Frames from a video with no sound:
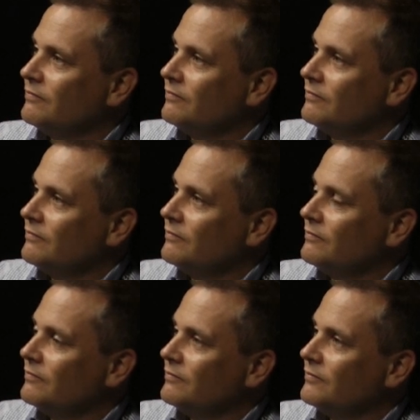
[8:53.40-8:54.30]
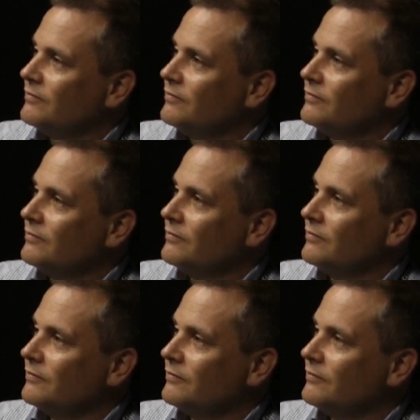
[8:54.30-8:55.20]

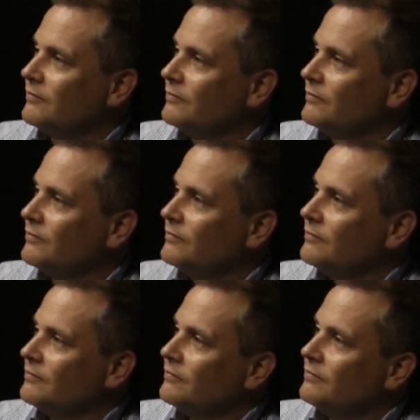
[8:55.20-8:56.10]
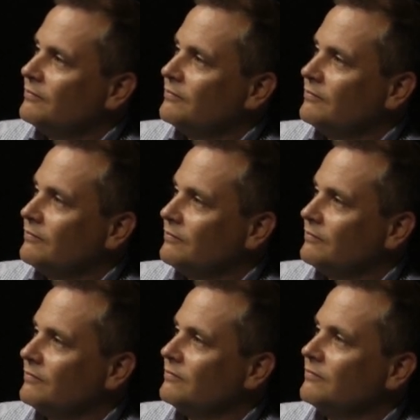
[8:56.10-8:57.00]

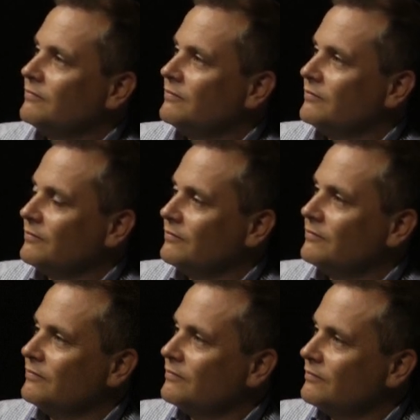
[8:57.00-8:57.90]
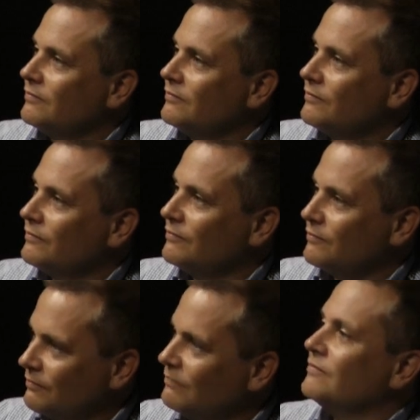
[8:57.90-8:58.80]

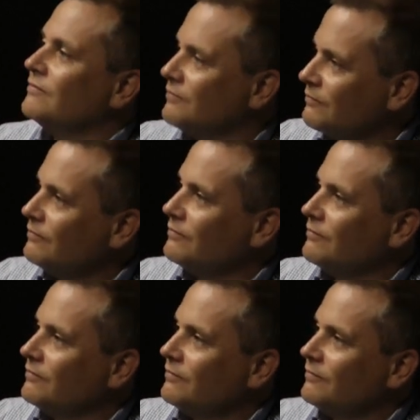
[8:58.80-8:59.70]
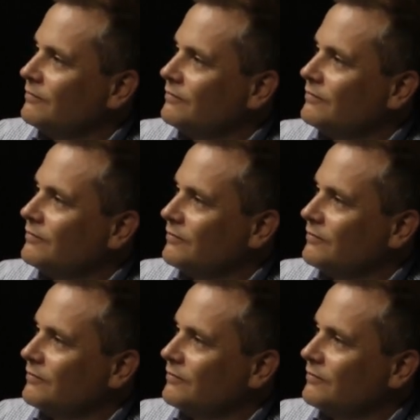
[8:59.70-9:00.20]
No words are spoken by the person on screen.